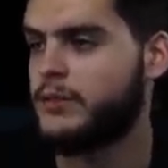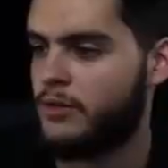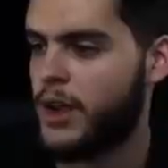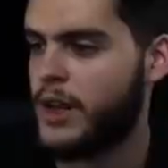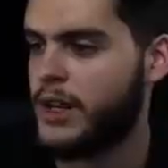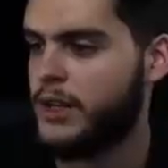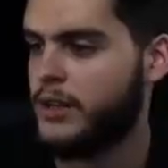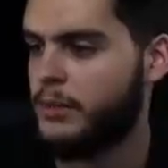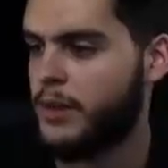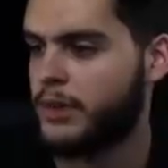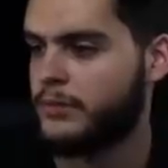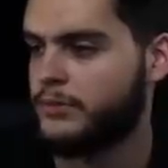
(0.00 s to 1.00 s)
Ready? I'm
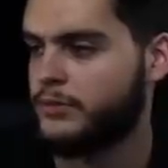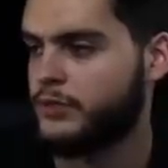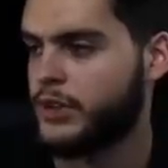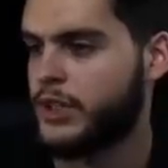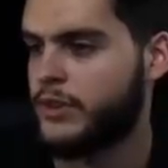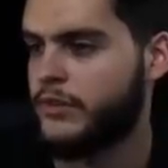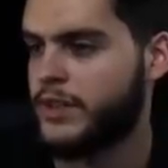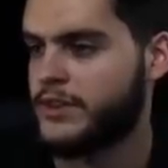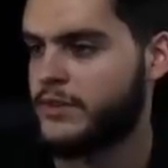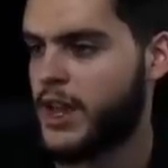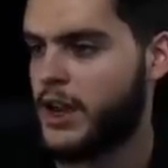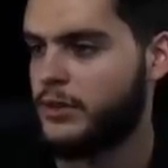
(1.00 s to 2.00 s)
on a defensive
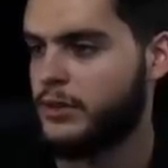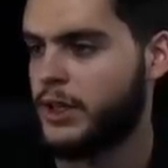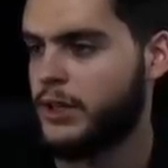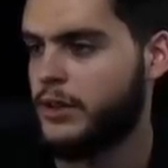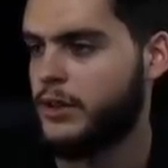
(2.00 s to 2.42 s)
tackle again.